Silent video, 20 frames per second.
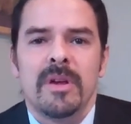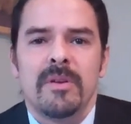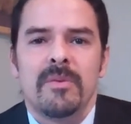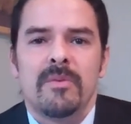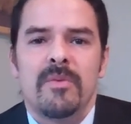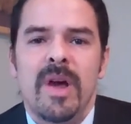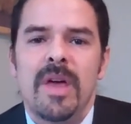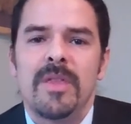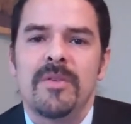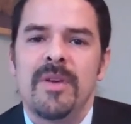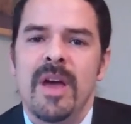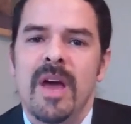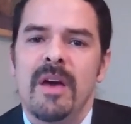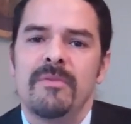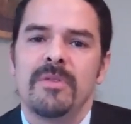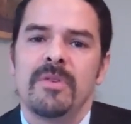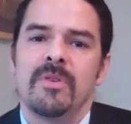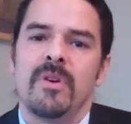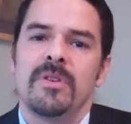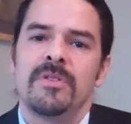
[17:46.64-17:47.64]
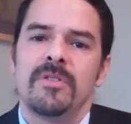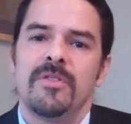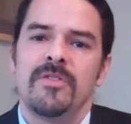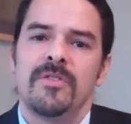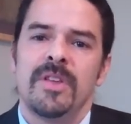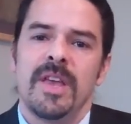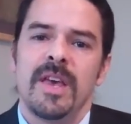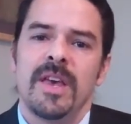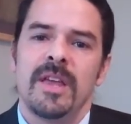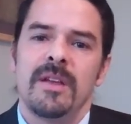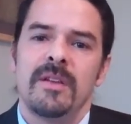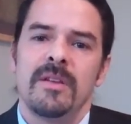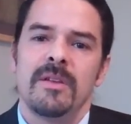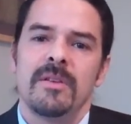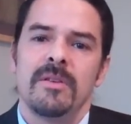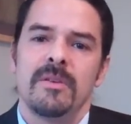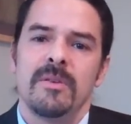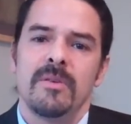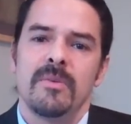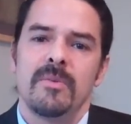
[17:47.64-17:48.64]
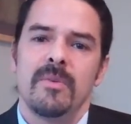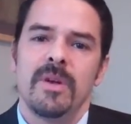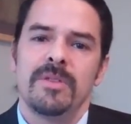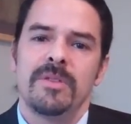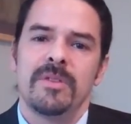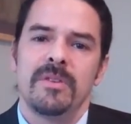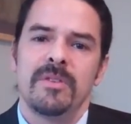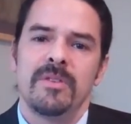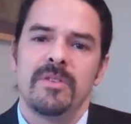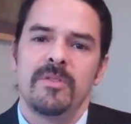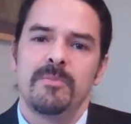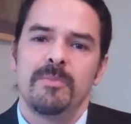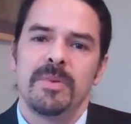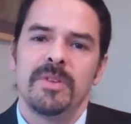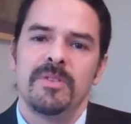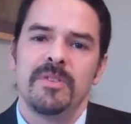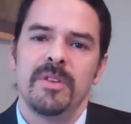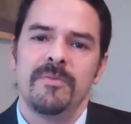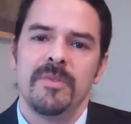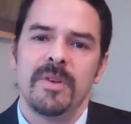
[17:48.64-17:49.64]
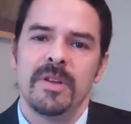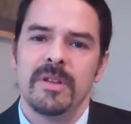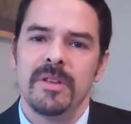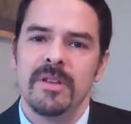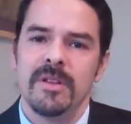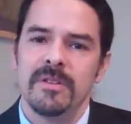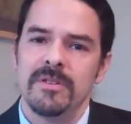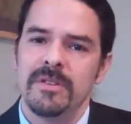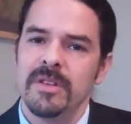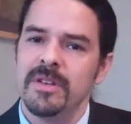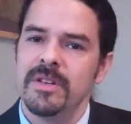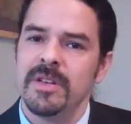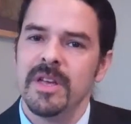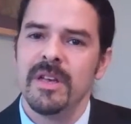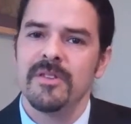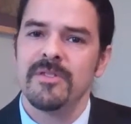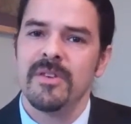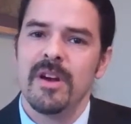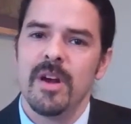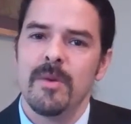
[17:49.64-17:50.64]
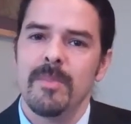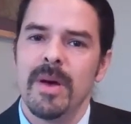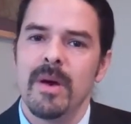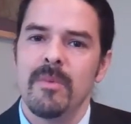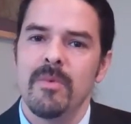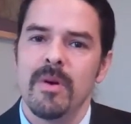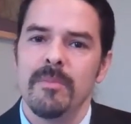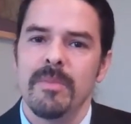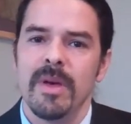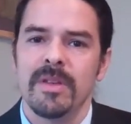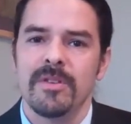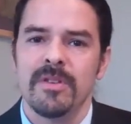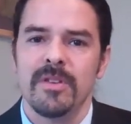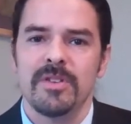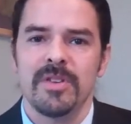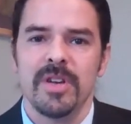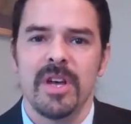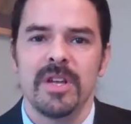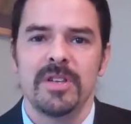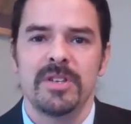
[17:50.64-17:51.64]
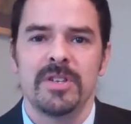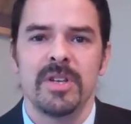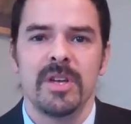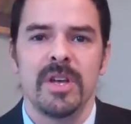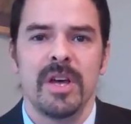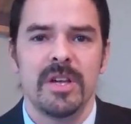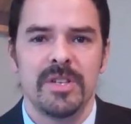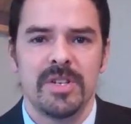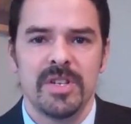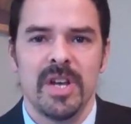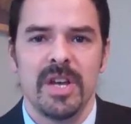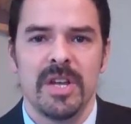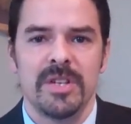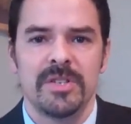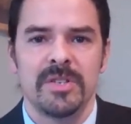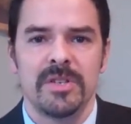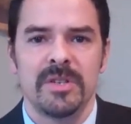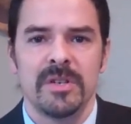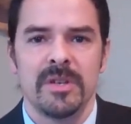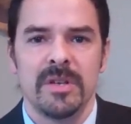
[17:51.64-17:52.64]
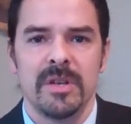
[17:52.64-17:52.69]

rather have you understand what the specific little details are about what makes a judge a judge.